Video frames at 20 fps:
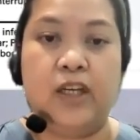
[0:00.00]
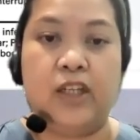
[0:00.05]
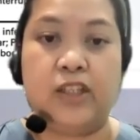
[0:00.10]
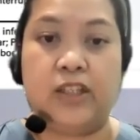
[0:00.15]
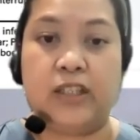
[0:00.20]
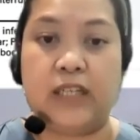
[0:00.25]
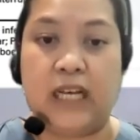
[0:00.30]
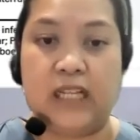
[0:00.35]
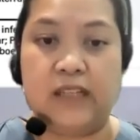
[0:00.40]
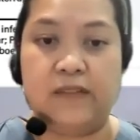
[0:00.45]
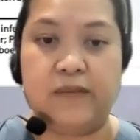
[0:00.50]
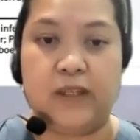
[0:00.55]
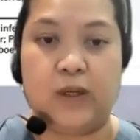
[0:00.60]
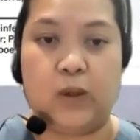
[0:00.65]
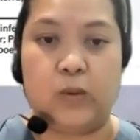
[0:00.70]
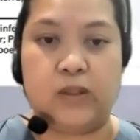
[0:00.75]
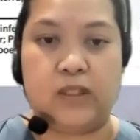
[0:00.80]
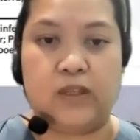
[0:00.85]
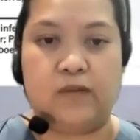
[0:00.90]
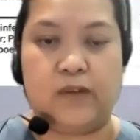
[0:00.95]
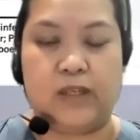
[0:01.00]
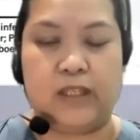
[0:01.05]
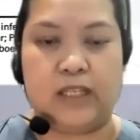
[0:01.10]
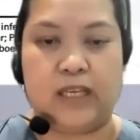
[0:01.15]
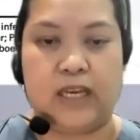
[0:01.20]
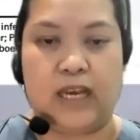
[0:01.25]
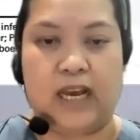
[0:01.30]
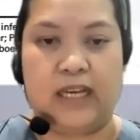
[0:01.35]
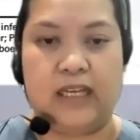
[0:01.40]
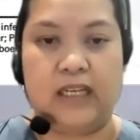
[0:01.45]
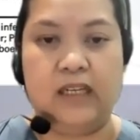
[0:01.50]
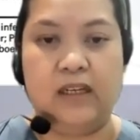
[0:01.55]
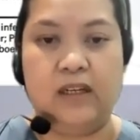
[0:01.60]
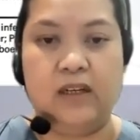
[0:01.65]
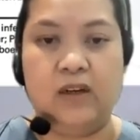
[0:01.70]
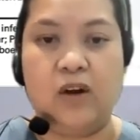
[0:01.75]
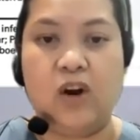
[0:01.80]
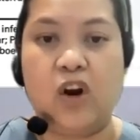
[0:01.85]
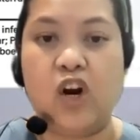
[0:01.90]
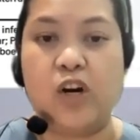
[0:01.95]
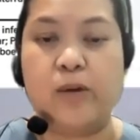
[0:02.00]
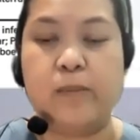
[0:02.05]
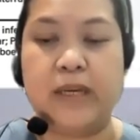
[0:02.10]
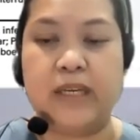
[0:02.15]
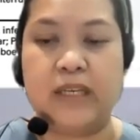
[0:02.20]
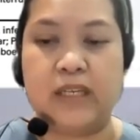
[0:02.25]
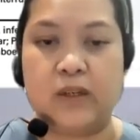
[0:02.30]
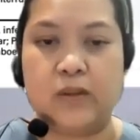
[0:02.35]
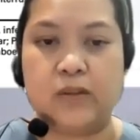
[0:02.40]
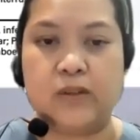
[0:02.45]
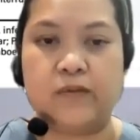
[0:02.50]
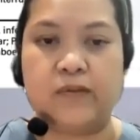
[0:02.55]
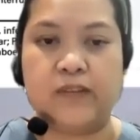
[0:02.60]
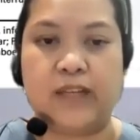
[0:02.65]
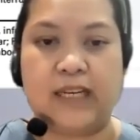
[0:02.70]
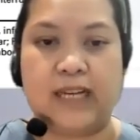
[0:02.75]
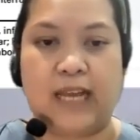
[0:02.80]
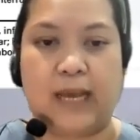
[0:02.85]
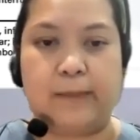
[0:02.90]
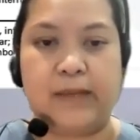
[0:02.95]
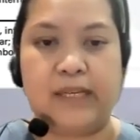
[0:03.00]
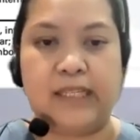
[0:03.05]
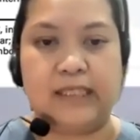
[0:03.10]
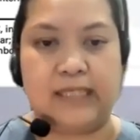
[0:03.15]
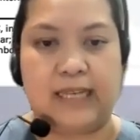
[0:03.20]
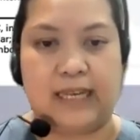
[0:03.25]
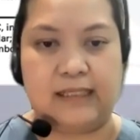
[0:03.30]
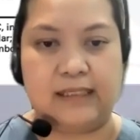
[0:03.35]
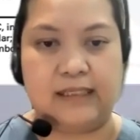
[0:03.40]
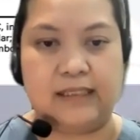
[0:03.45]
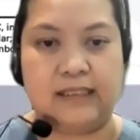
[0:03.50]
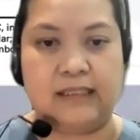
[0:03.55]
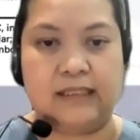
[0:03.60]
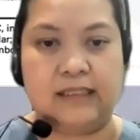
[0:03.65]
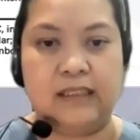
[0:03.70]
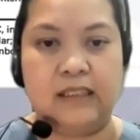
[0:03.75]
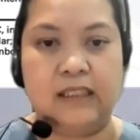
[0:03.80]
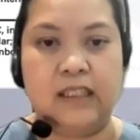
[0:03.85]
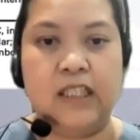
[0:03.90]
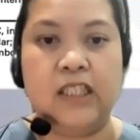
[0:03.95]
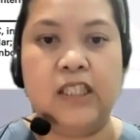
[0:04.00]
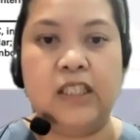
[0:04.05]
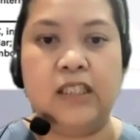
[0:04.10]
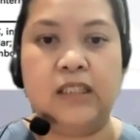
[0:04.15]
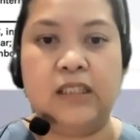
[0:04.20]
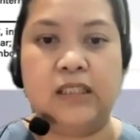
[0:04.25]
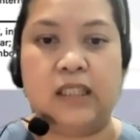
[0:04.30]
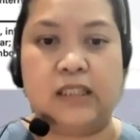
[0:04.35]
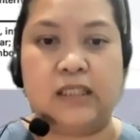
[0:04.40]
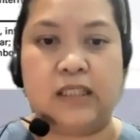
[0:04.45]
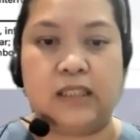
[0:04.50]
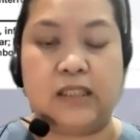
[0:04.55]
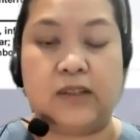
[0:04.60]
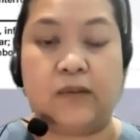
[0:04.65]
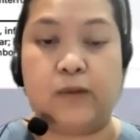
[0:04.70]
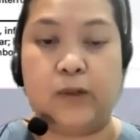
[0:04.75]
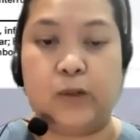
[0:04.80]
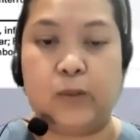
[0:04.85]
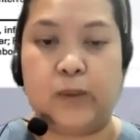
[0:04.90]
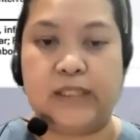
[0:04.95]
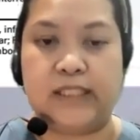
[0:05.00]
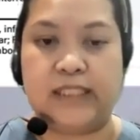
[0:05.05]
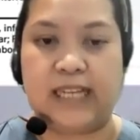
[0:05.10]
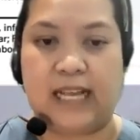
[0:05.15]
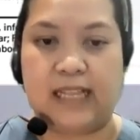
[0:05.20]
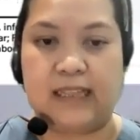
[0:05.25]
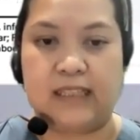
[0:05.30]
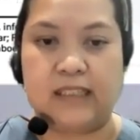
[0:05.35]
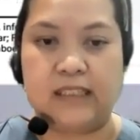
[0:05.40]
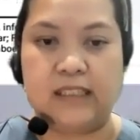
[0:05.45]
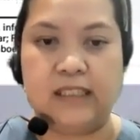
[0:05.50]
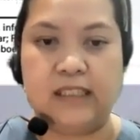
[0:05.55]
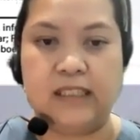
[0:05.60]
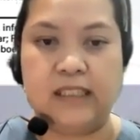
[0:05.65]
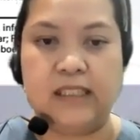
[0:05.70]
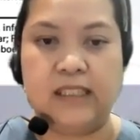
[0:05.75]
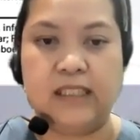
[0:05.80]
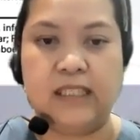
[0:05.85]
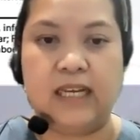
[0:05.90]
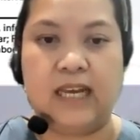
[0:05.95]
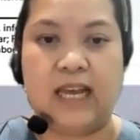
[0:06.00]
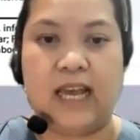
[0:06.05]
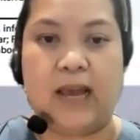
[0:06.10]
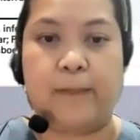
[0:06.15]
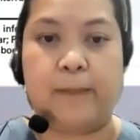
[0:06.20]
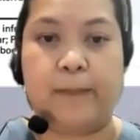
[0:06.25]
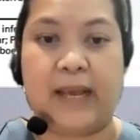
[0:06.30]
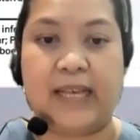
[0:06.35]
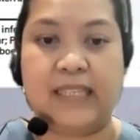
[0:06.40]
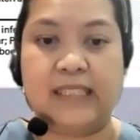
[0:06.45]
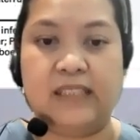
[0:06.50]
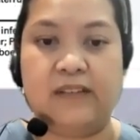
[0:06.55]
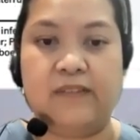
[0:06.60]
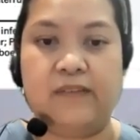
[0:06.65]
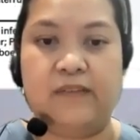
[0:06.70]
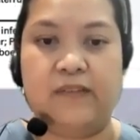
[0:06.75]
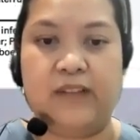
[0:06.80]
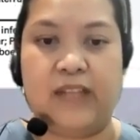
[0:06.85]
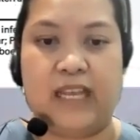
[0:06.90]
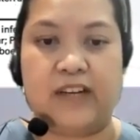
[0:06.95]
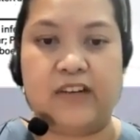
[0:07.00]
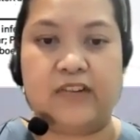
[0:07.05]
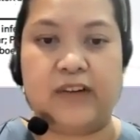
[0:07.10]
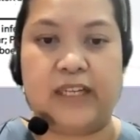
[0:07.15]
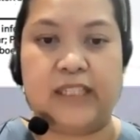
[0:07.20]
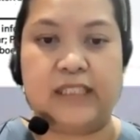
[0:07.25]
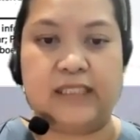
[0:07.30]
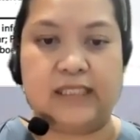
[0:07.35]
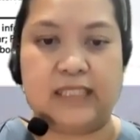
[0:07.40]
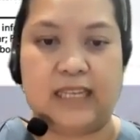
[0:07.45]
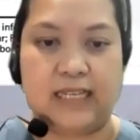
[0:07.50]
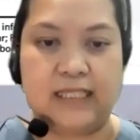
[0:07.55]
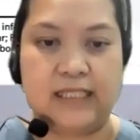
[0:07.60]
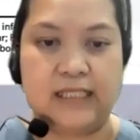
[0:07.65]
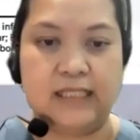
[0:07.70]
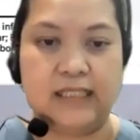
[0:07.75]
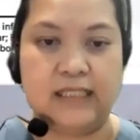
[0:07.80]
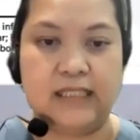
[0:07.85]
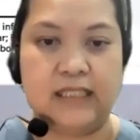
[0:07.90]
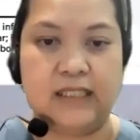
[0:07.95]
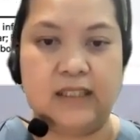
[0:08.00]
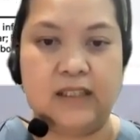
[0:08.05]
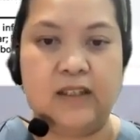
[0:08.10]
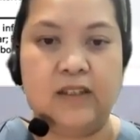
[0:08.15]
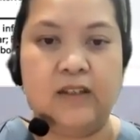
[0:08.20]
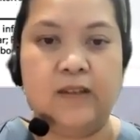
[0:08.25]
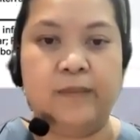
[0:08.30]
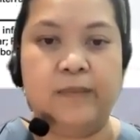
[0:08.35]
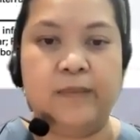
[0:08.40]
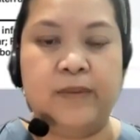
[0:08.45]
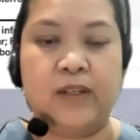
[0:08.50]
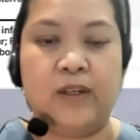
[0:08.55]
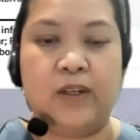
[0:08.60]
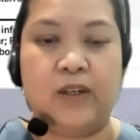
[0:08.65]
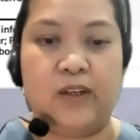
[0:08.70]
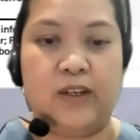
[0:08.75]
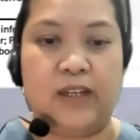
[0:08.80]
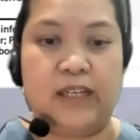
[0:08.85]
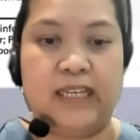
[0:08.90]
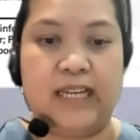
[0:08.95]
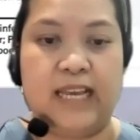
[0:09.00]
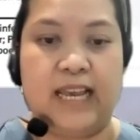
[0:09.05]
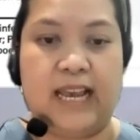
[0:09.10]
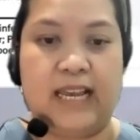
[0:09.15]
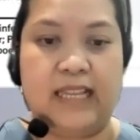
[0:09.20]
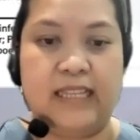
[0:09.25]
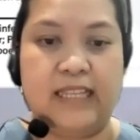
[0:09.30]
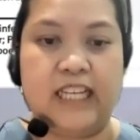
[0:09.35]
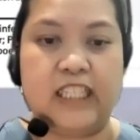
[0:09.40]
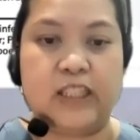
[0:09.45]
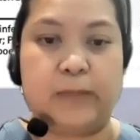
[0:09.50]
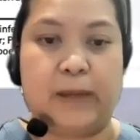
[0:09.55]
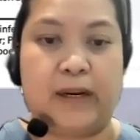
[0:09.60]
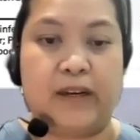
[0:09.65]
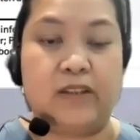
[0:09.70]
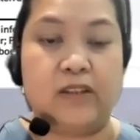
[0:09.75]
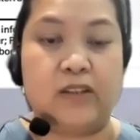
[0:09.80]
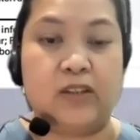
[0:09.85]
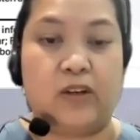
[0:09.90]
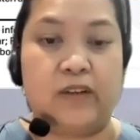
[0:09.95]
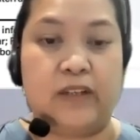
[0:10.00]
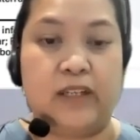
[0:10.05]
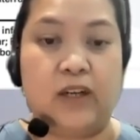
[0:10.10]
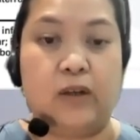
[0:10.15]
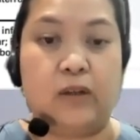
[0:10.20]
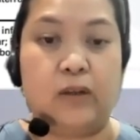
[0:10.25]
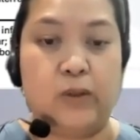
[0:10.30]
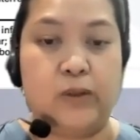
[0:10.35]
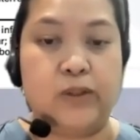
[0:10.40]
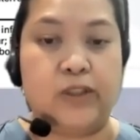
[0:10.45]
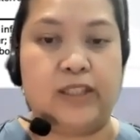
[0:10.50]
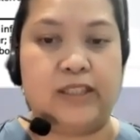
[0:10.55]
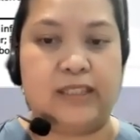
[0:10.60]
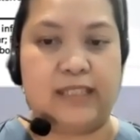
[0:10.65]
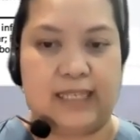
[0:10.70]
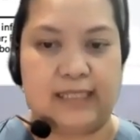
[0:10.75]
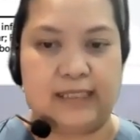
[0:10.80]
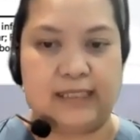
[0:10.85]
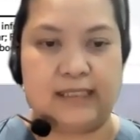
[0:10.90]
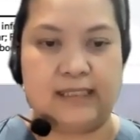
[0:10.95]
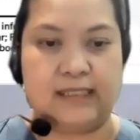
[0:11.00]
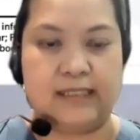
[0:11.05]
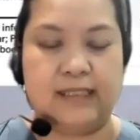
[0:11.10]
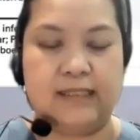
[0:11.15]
your LVOT-VTI, or make use of dynamic tests such as a fluid challenge, a passive leg raise test, or an end expiratory occlusion test.